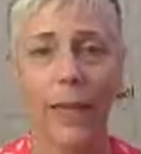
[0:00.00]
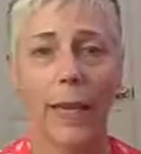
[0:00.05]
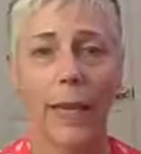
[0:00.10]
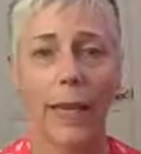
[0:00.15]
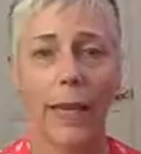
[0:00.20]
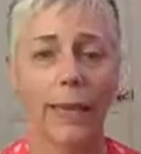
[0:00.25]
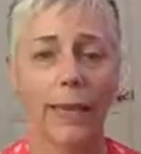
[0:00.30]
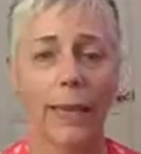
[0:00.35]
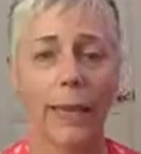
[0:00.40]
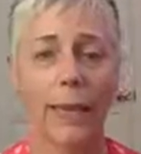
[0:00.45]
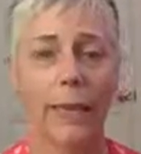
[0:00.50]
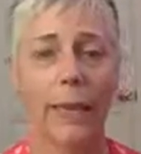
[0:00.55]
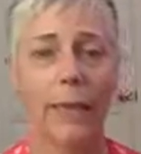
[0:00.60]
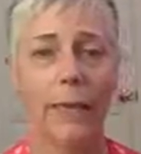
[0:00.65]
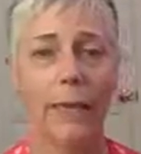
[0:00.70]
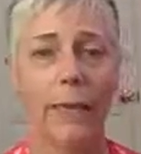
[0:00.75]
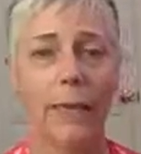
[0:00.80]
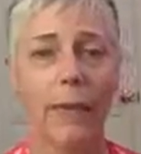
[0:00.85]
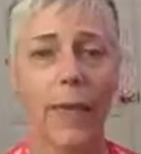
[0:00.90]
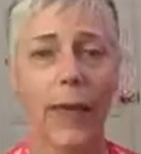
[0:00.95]
And
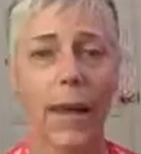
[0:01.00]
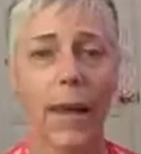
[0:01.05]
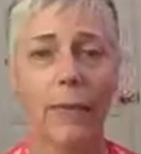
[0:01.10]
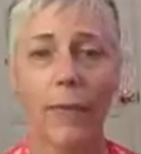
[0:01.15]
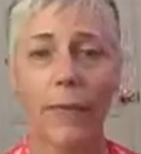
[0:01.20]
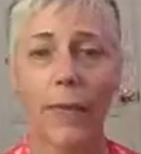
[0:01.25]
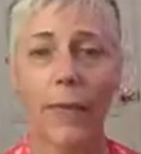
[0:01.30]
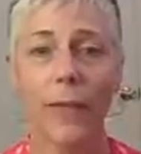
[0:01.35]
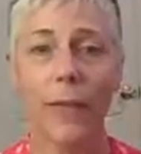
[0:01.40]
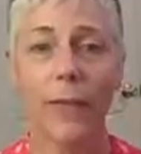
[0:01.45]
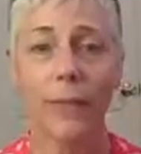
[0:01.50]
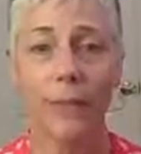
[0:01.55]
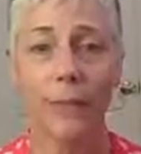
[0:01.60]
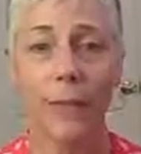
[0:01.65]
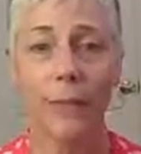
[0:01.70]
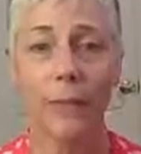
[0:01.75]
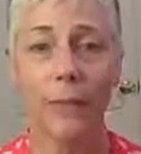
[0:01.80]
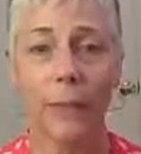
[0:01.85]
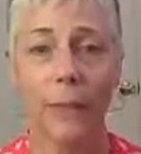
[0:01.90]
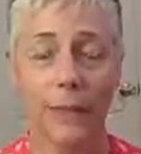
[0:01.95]
then after that
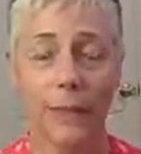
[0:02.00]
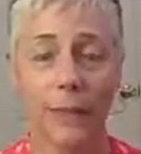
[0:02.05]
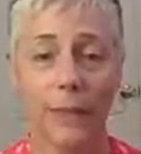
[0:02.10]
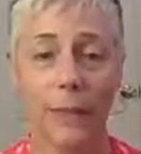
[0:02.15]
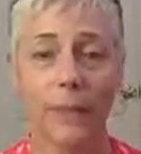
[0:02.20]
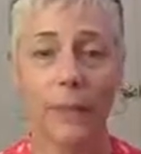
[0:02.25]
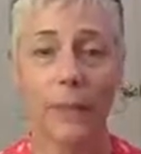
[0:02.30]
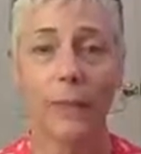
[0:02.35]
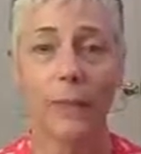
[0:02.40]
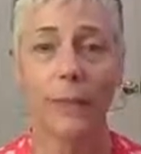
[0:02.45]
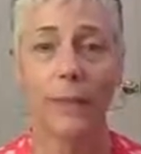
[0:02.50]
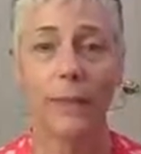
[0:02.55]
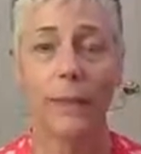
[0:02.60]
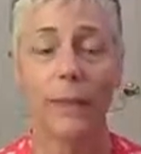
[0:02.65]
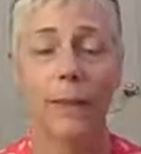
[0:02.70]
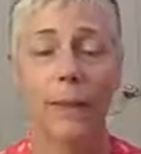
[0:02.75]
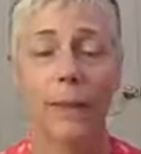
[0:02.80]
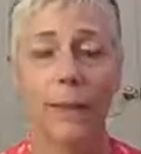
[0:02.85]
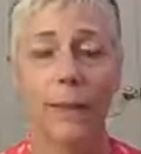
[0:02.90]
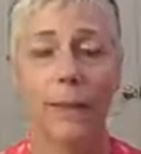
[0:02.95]
10 minutes,
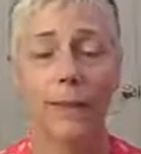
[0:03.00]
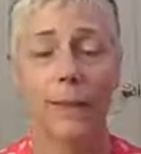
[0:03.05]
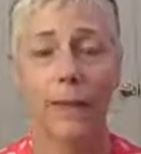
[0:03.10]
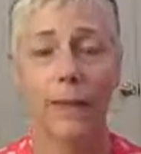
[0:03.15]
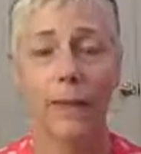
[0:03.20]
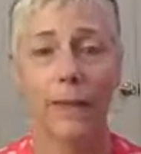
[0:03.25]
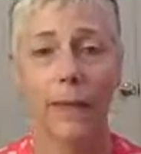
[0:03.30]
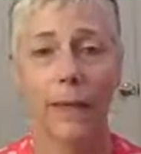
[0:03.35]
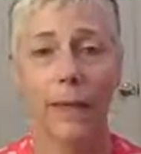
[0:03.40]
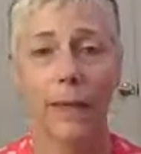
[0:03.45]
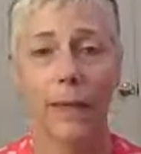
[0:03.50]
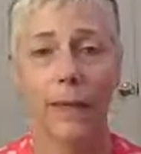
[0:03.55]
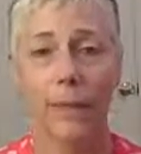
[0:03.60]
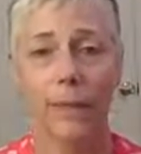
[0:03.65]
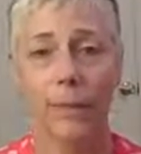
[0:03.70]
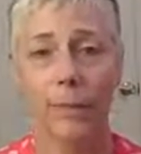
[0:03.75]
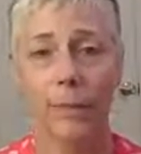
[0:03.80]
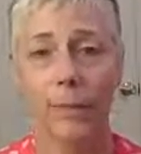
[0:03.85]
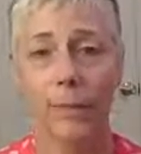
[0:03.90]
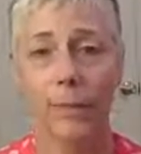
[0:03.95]
the
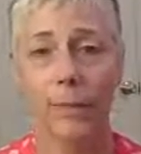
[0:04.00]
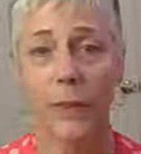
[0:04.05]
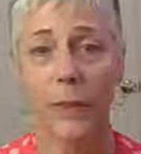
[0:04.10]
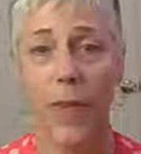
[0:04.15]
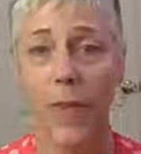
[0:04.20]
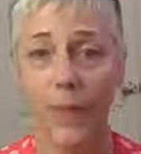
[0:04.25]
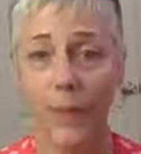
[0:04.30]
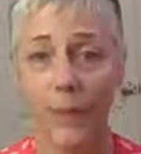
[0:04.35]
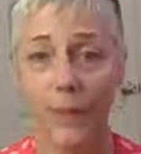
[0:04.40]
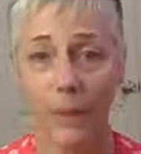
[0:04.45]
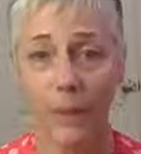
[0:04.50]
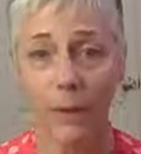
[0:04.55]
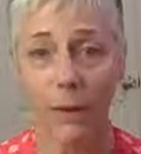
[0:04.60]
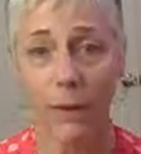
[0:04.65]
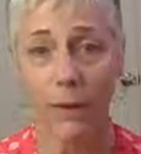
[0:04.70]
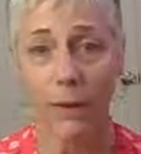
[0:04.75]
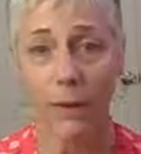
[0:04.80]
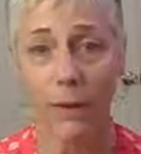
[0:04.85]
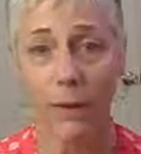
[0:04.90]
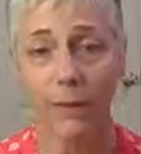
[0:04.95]
light is
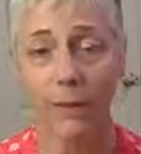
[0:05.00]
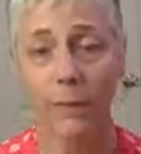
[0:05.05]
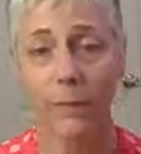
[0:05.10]
off,